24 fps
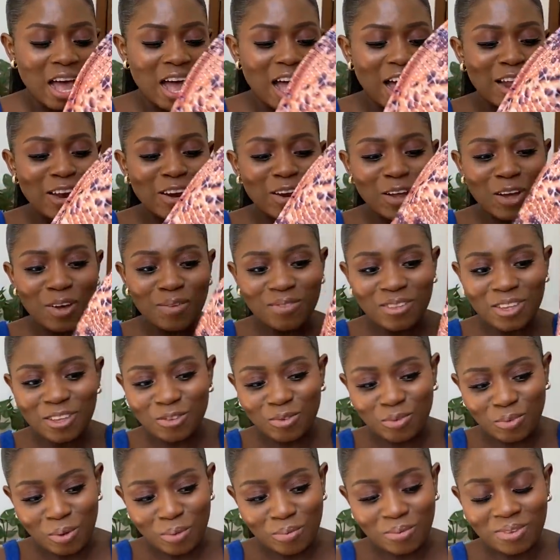I love this
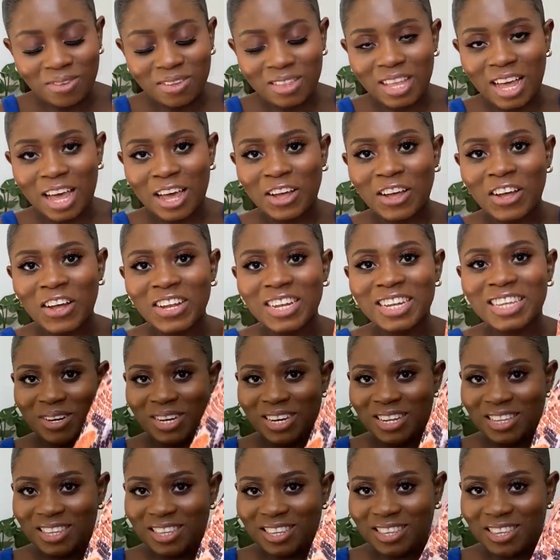swimsuit. I got it in
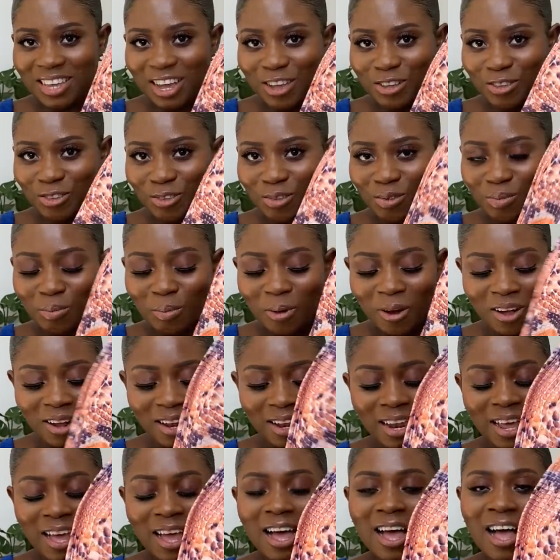a size
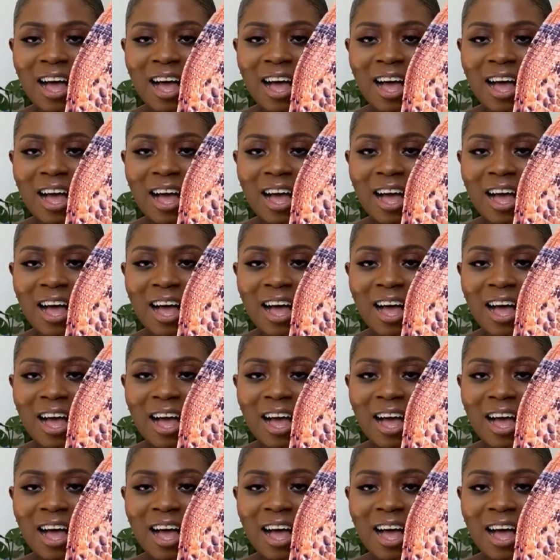small,